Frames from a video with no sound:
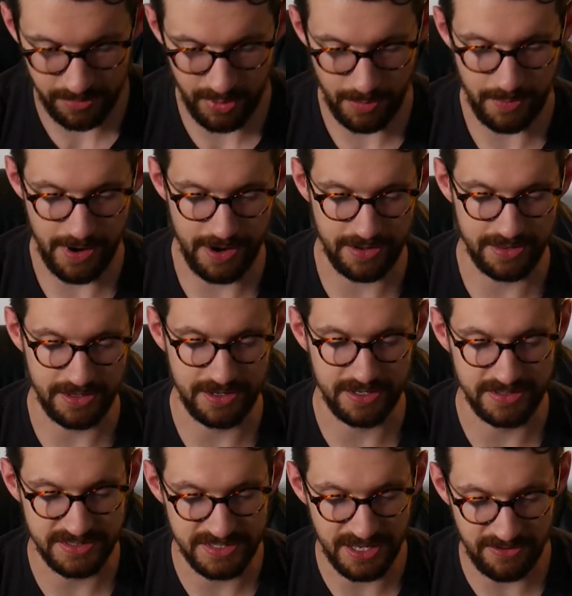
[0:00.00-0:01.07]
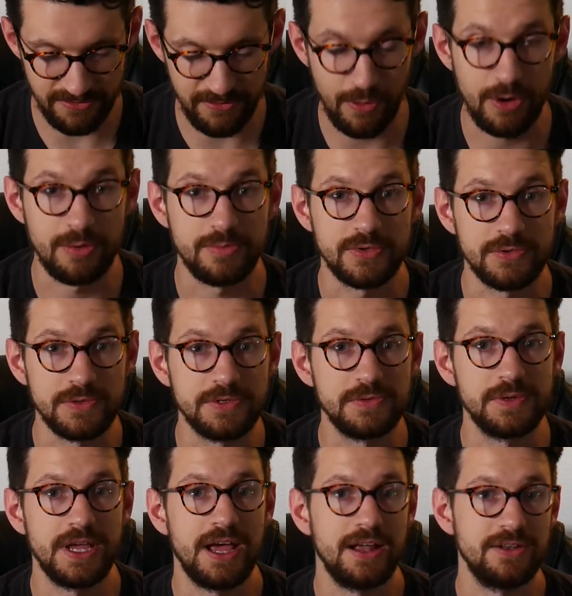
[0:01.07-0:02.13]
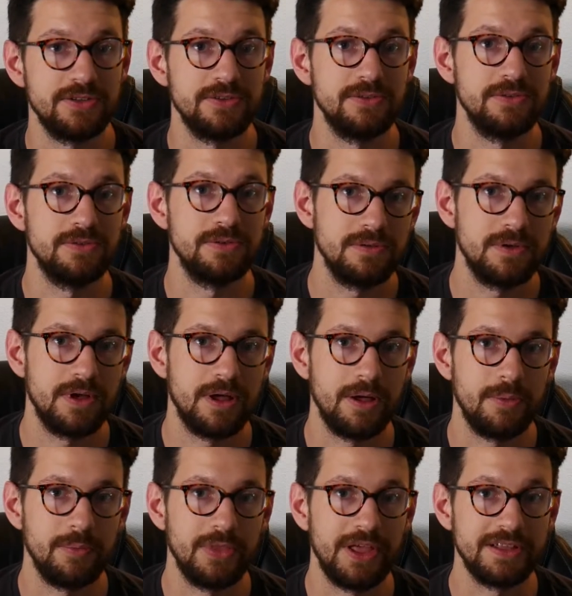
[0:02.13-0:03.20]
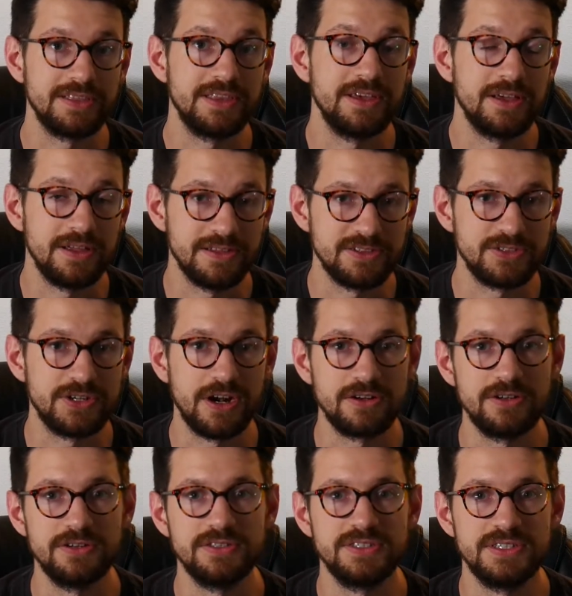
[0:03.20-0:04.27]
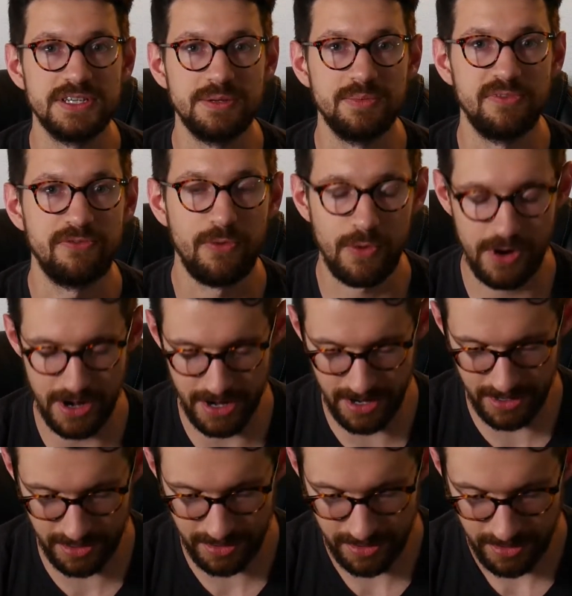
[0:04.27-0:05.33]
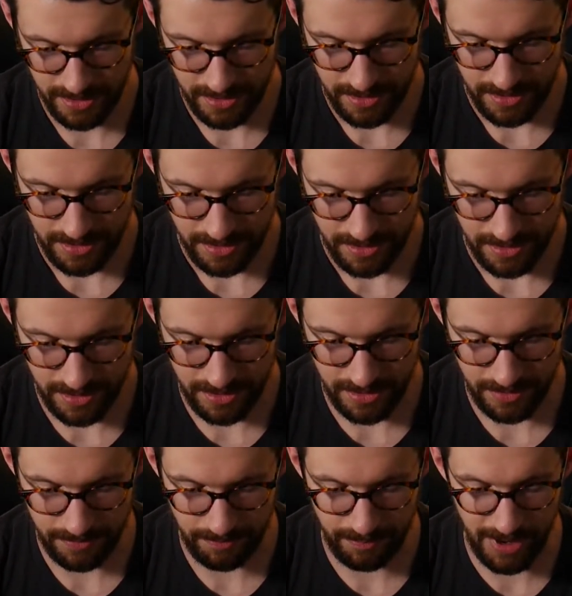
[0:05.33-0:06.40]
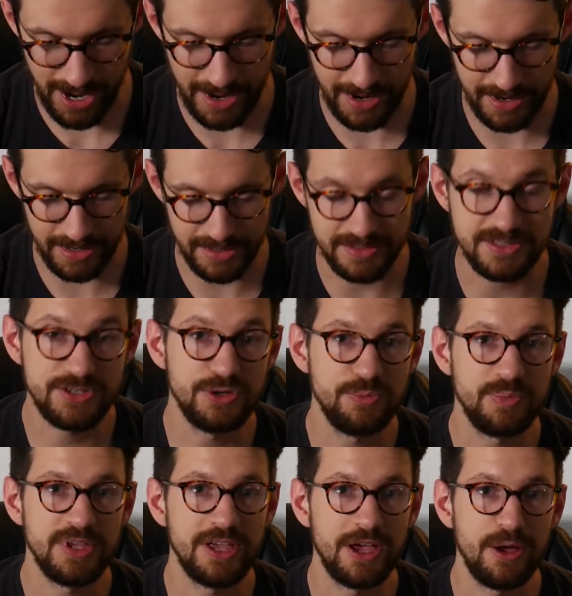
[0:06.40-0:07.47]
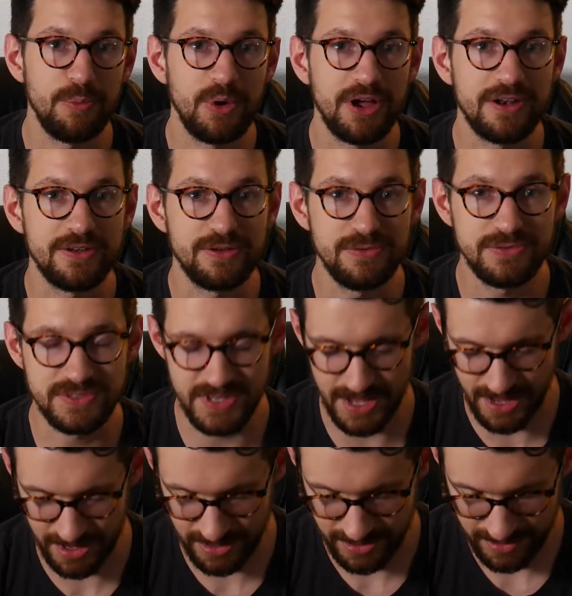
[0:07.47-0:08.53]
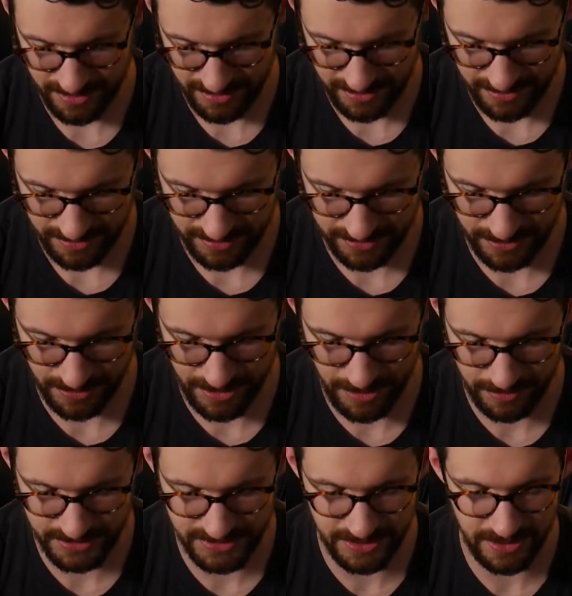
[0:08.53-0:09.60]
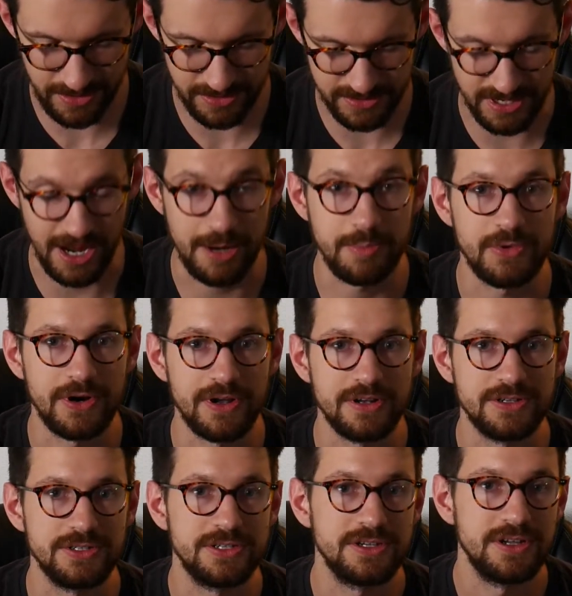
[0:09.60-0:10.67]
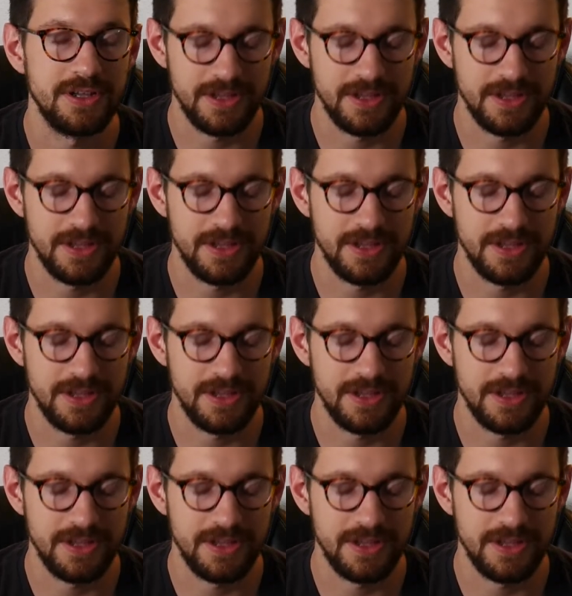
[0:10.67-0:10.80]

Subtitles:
preparing the consent forms, which we had to let the instructors see beforehand by 2 p.m. on Tuesday. So that was another time crunch.